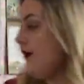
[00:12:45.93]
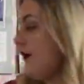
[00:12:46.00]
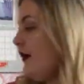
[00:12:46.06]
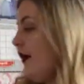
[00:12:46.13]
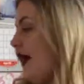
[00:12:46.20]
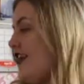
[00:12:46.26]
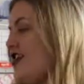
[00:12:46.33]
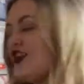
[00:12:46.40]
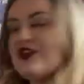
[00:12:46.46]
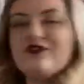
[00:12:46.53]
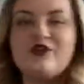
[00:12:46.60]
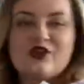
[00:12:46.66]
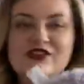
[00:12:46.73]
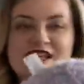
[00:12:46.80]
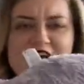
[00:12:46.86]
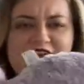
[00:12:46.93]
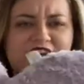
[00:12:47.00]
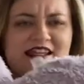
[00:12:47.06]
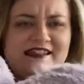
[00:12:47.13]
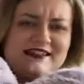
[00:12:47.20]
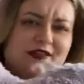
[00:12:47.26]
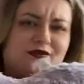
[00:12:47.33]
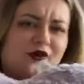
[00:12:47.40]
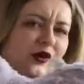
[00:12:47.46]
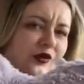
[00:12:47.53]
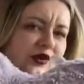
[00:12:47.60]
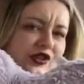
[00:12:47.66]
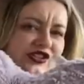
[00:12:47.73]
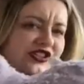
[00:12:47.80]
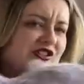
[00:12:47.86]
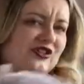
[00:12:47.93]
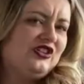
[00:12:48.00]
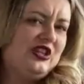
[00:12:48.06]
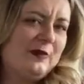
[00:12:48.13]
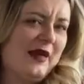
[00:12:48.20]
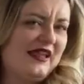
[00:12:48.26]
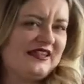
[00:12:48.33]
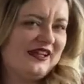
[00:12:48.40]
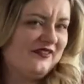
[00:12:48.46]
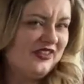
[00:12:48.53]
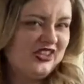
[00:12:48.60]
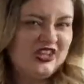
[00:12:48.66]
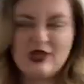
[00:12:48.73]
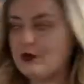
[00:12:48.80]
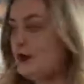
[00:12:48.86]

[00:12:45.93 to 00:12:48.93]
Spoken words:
And yeah, you've got to have at least a throw cushion on your bed, haven't you?